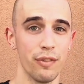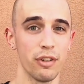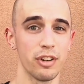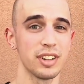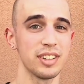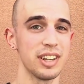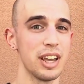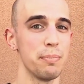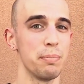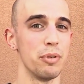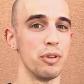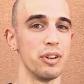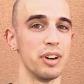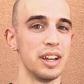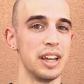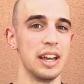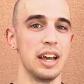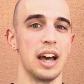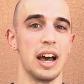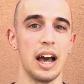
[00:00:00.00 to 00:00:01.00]
For
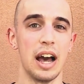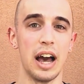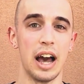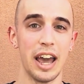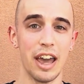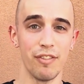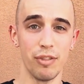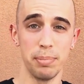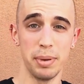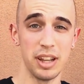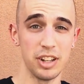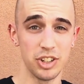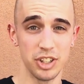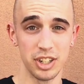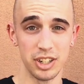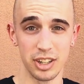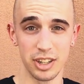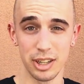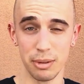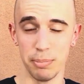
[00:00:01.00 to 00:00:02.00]
example, I have a
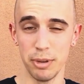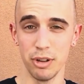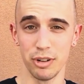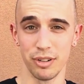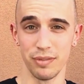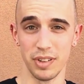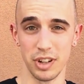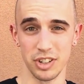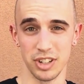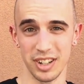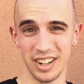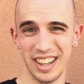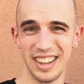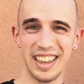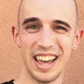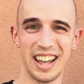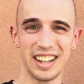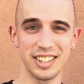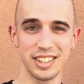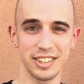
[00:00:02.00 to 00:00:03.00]
PhD in computer vision.
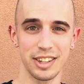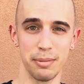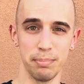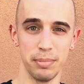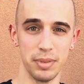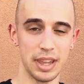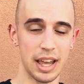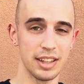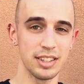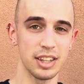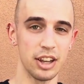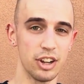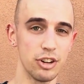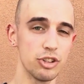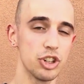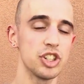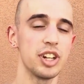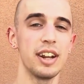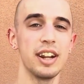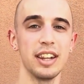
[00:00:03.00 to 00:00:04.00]
That's that's
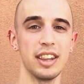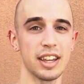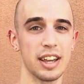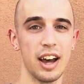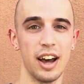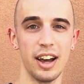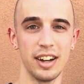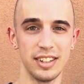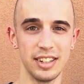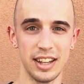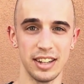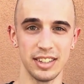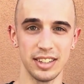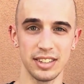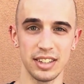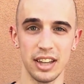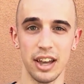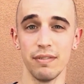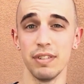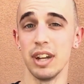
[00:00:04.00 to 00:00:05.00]
understanding the
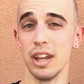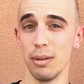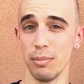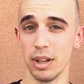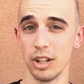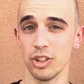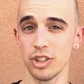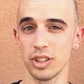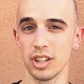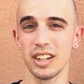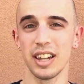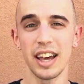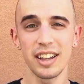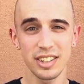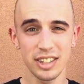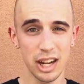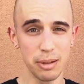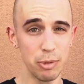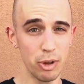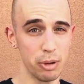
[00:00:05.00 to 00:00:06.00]
contents of an image. The
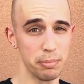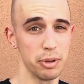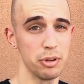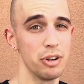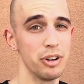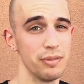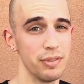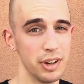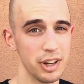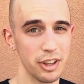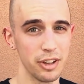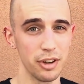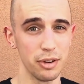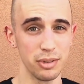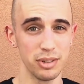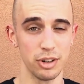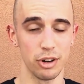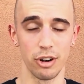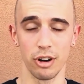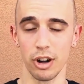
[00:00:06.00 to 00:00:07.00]
last time you uploaded a
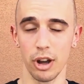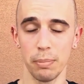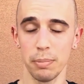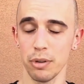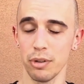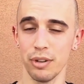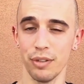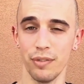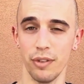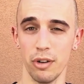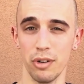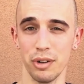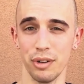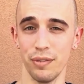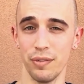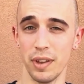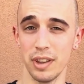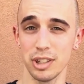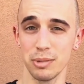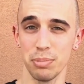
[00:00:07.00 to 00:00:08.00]
video or uploaded a photo
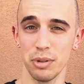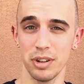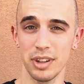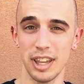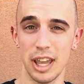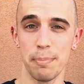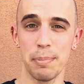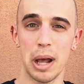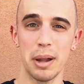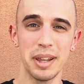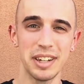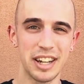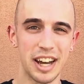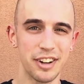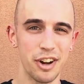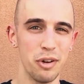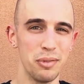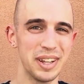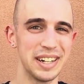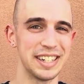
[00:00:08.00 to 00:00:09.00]
to Facebook, it probably
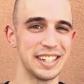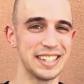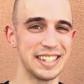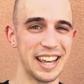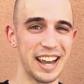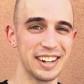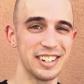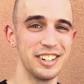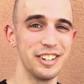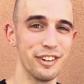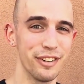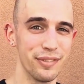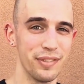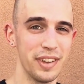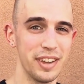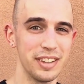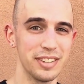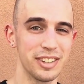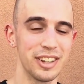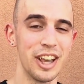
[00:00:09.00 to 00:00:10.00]
not only detected your
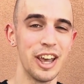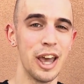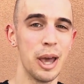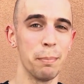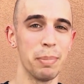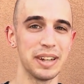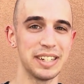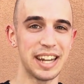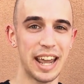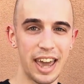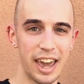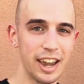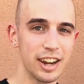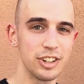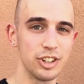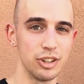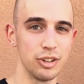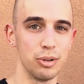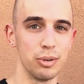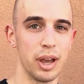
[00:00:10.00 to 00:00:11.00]
face, but
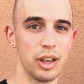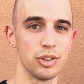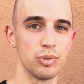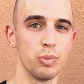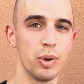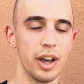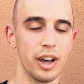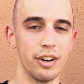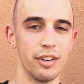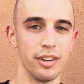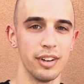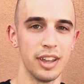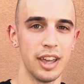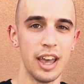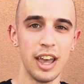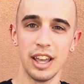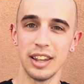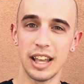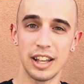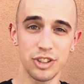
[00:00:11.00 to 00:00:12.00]
tagged you as well.
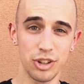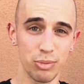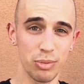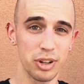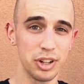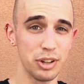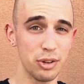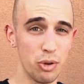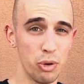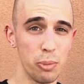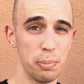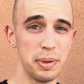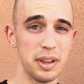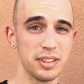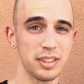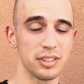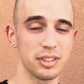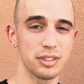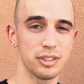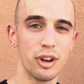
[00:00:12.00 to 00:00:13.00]
That's a really cool
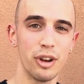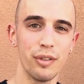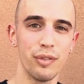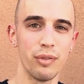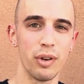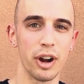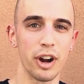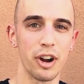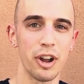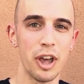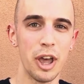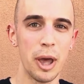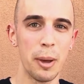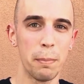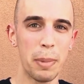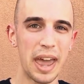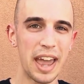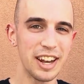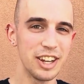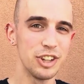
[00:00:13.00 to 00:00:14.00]
piece of software,
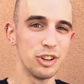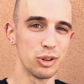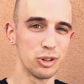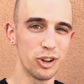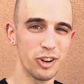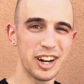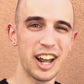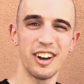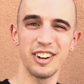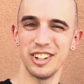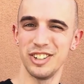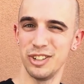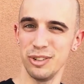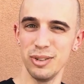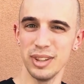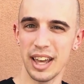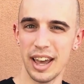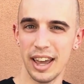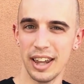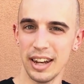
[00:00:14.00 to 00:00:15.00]
and you'll learn how to
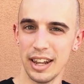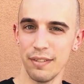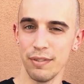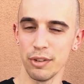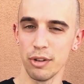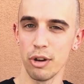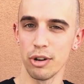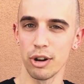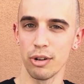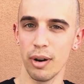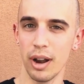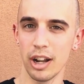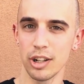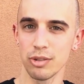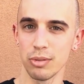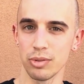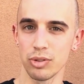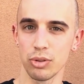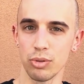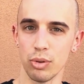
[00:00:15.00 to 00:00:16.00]
do that if you go to
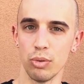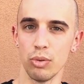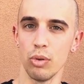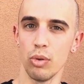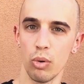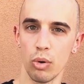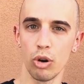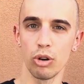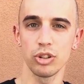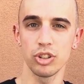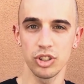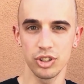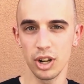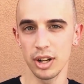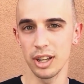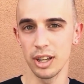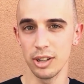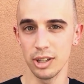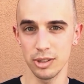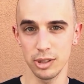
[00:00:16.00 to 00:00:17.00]
graduate school or
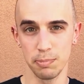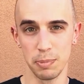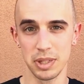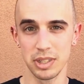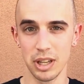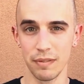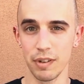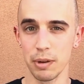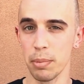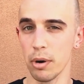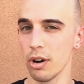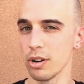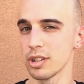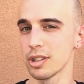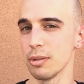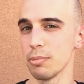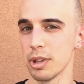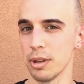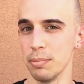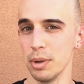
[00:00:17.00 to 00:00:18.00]
study specific
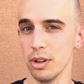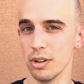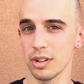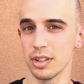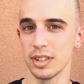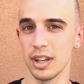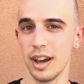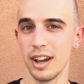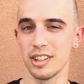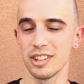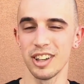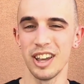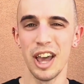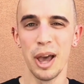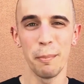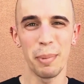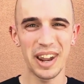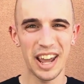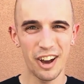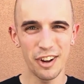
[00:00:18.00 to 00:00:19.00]
parts of computer science.
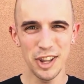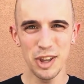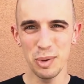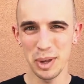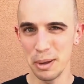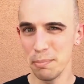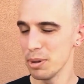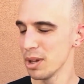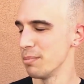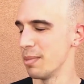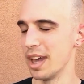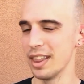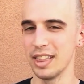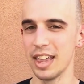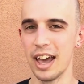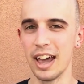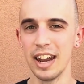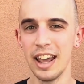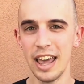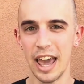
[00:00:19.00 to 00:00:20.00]
But how do you
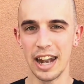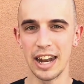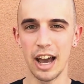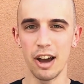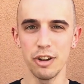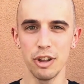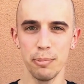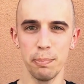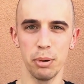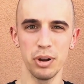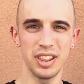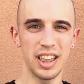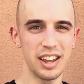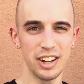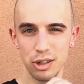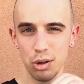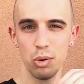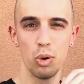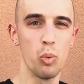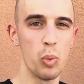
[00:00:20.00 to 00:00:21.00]
implement that? And how do you put
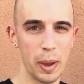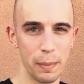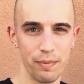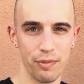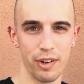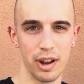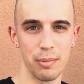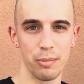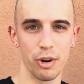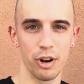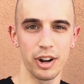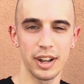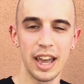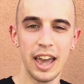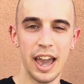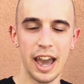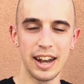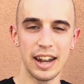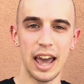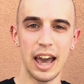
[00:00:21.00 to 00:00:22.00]
that into a web framework?
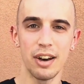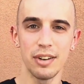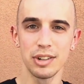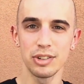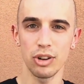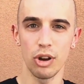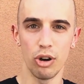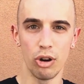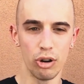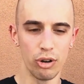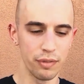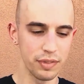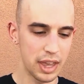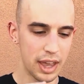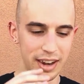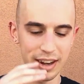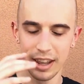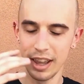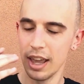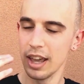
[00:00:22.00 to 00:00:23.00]
And how does all of
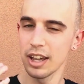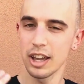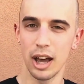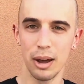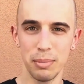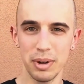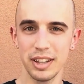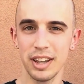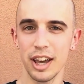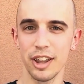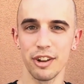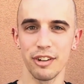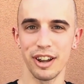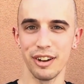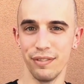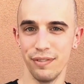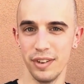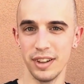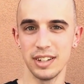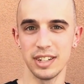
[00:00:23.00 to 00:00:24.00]
that come together
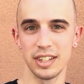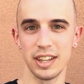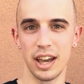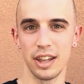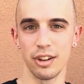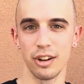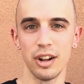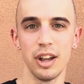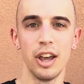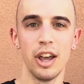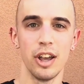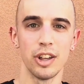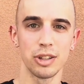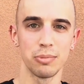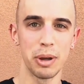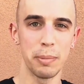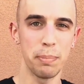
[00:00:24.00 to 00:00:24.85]
and fit together? So